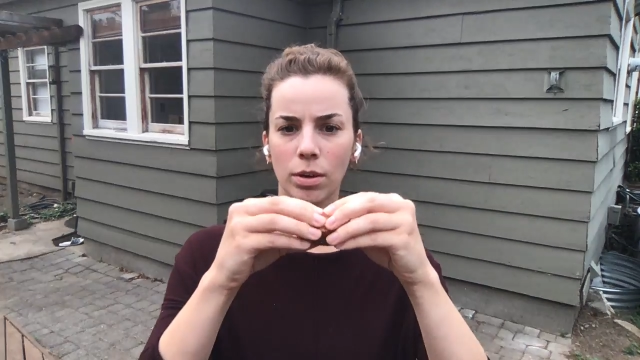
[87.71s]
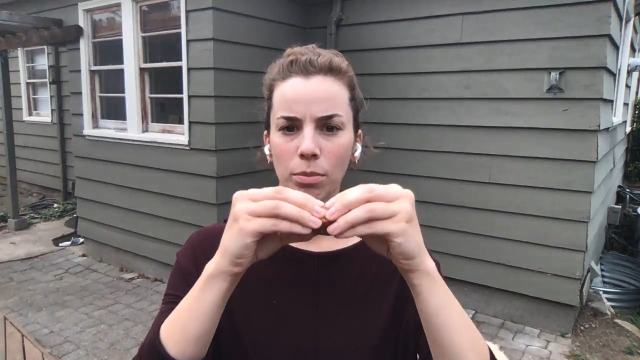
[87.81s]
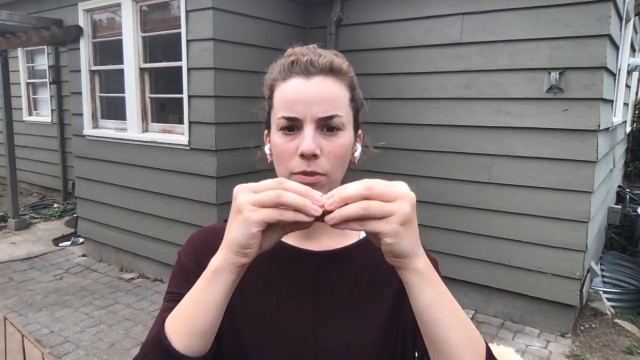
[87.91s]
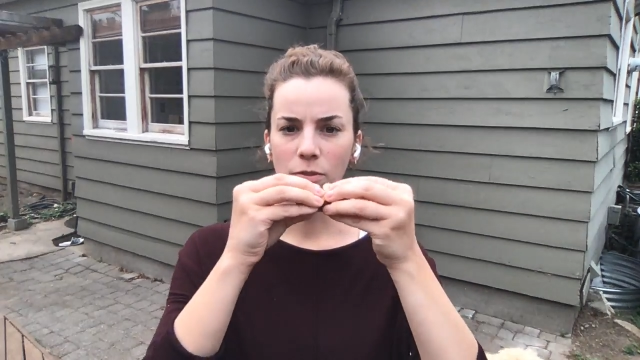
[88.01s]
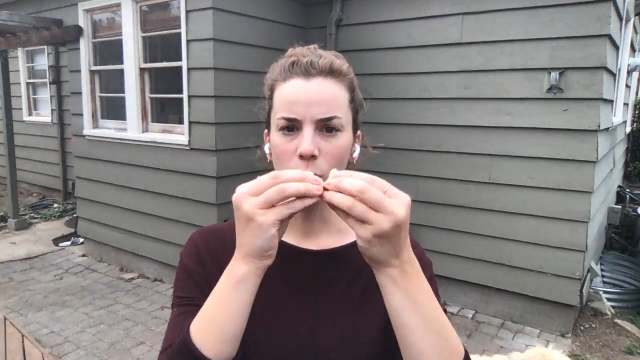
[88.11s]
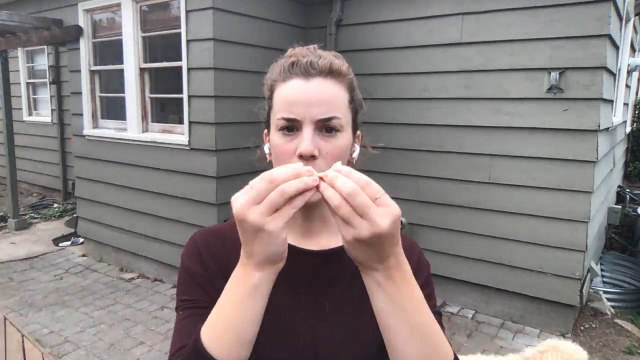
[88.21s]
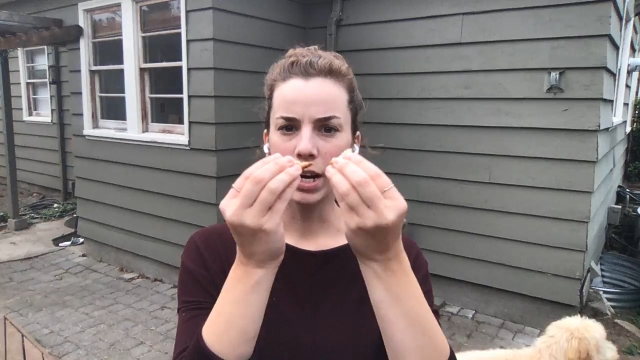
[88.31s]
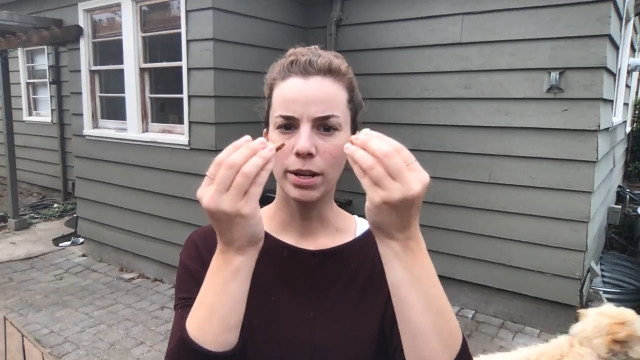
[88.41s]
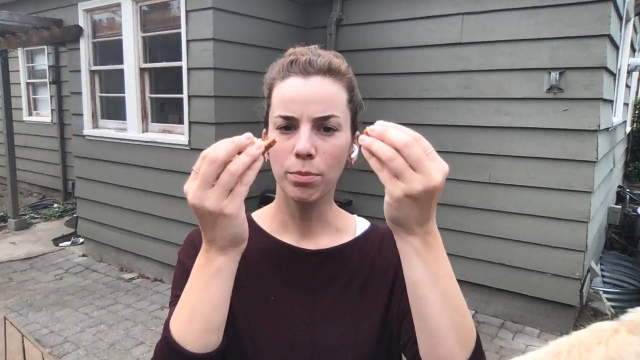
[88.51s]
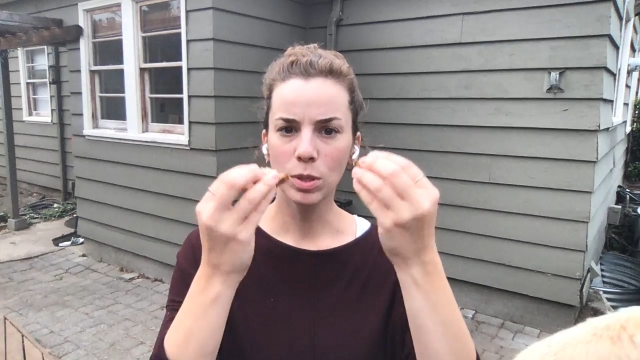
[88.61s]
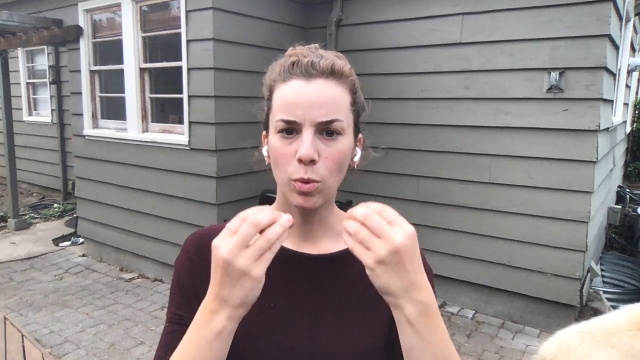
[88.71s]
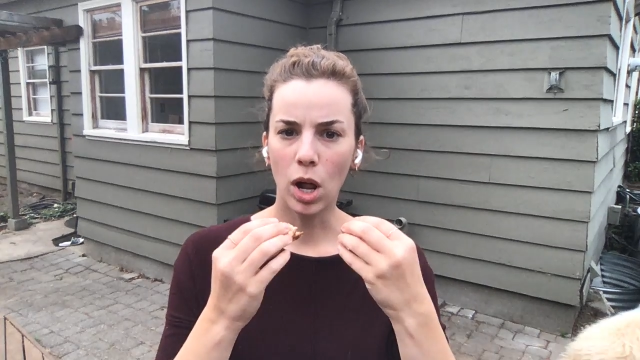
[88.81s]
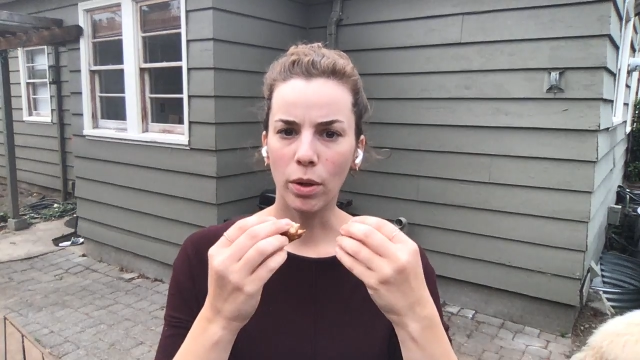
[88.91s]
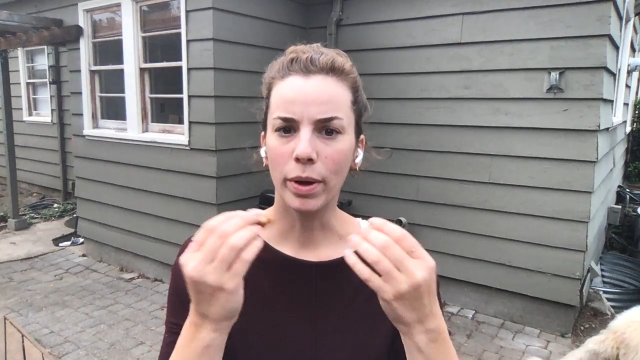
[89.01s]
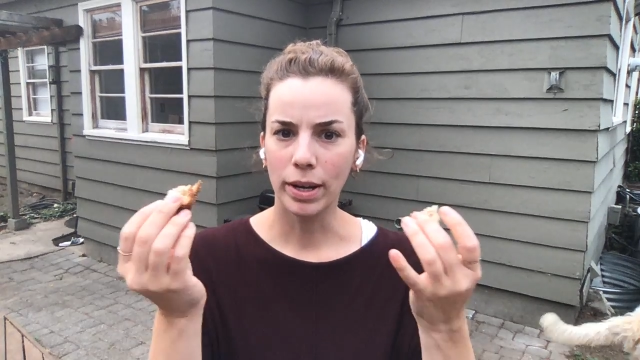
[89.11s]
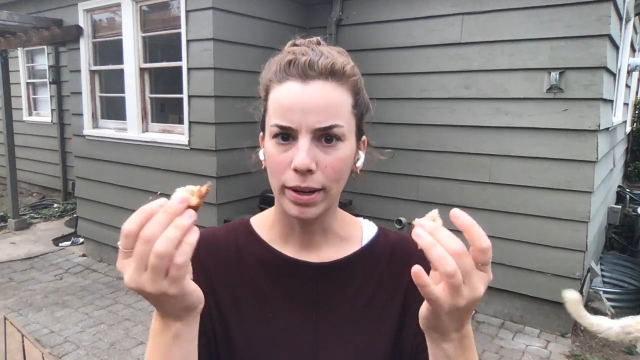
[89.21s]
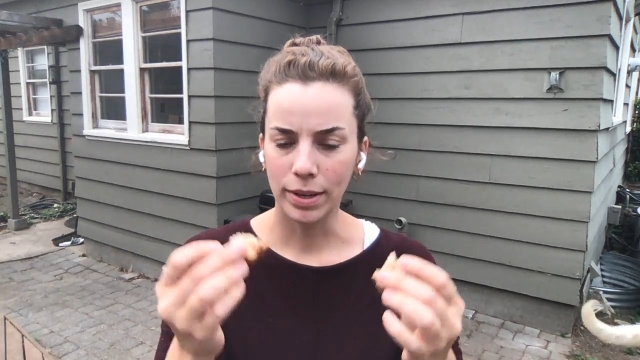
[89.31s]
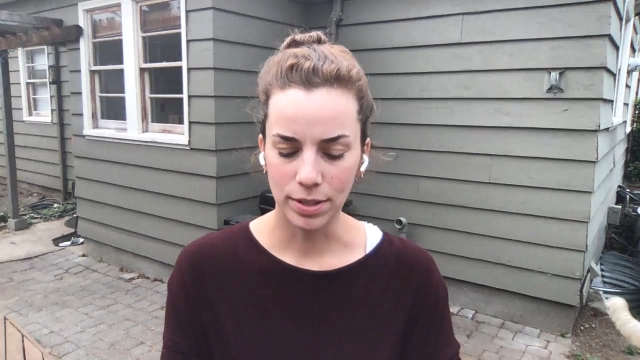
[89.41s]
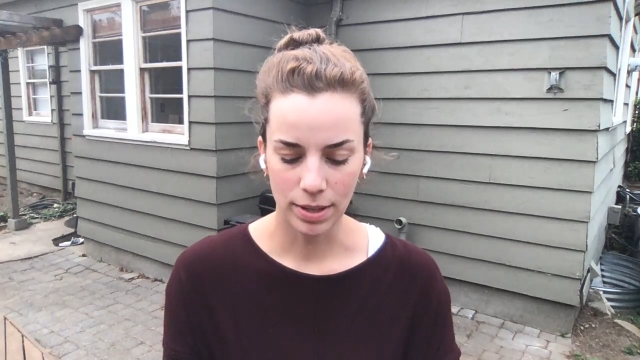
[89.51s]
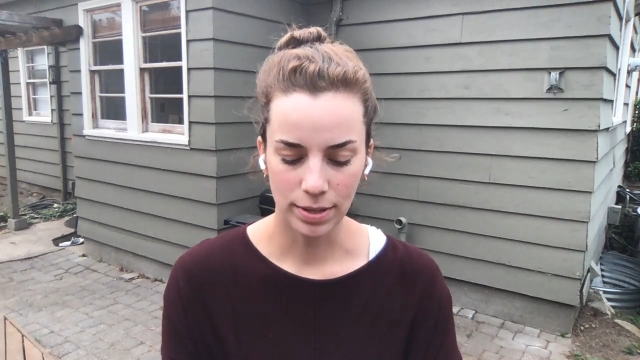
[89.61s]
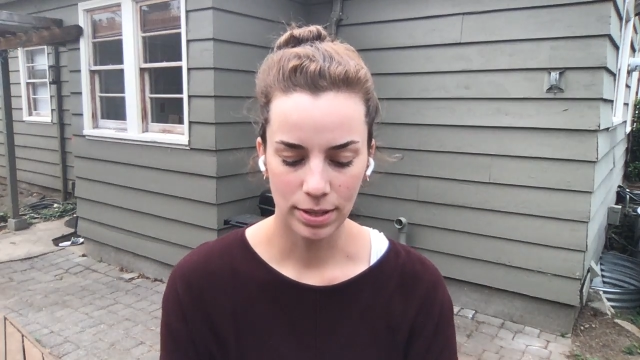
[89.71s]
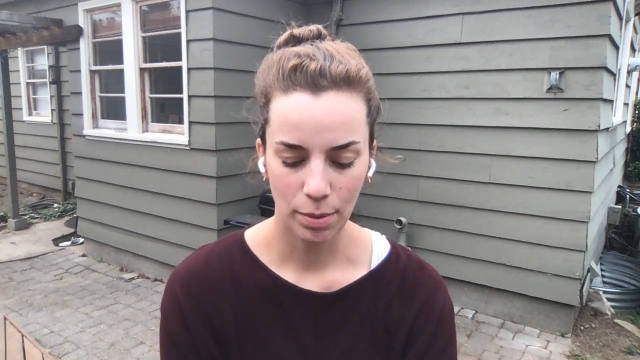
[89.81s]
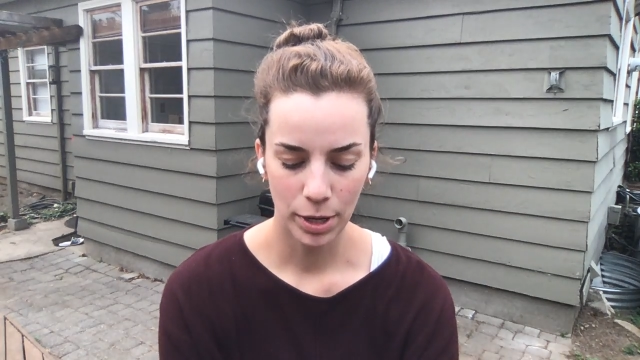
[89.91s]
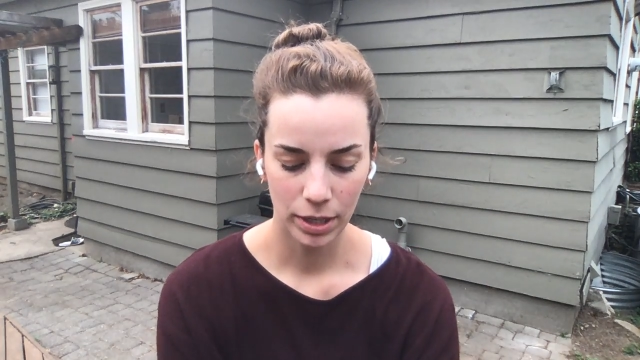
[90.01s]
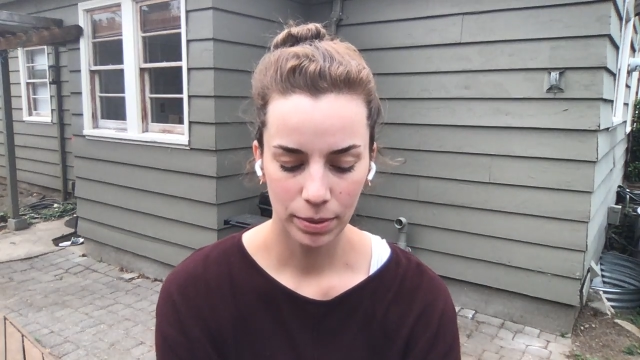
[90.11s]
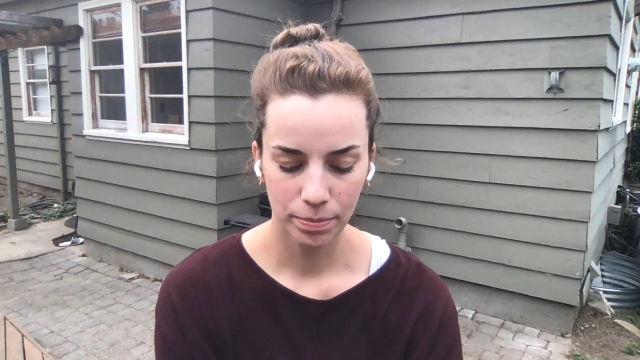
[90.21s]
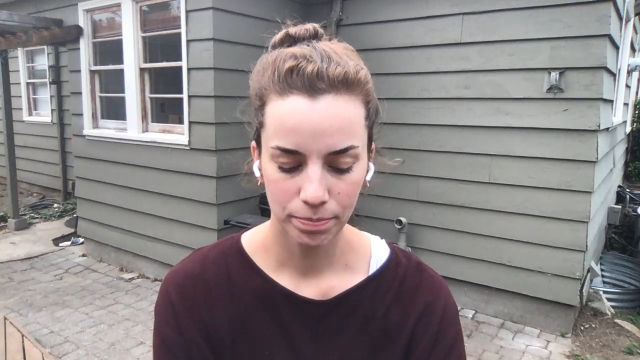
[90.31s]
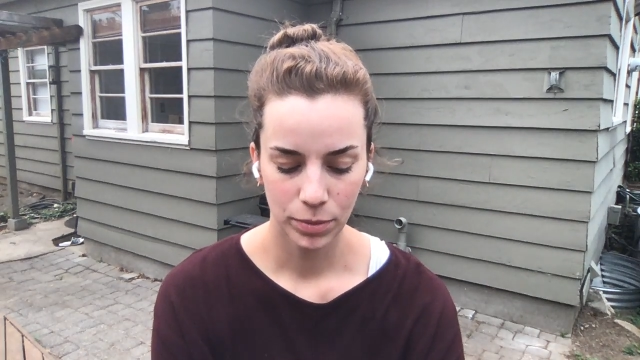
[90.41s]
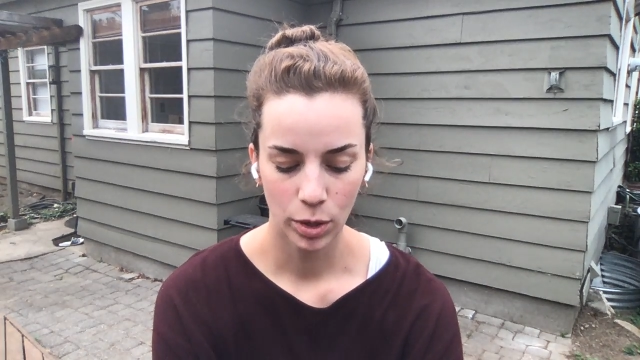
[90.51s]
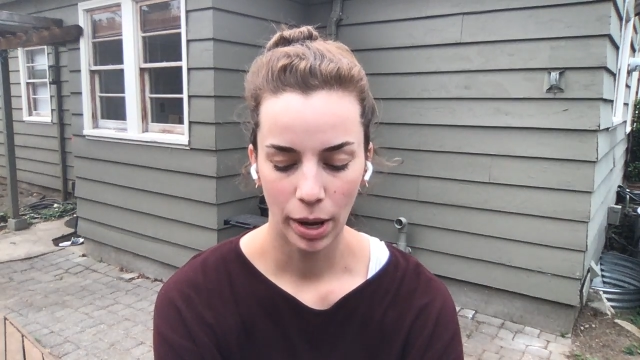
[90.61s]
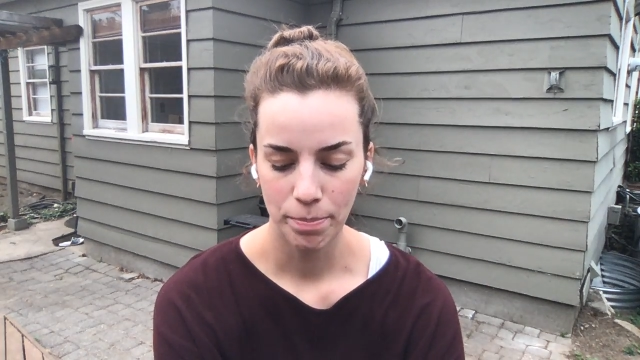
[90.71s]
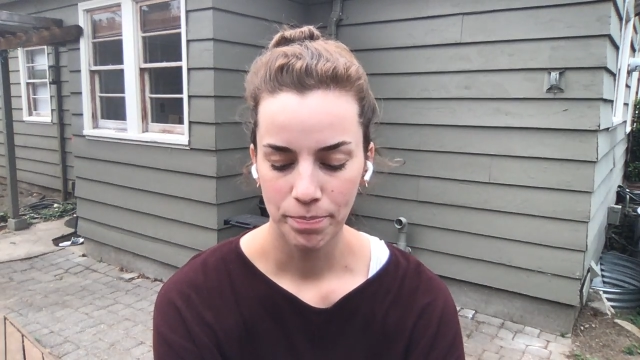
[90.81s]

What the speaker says: before I swallow it into the stomach. Okay,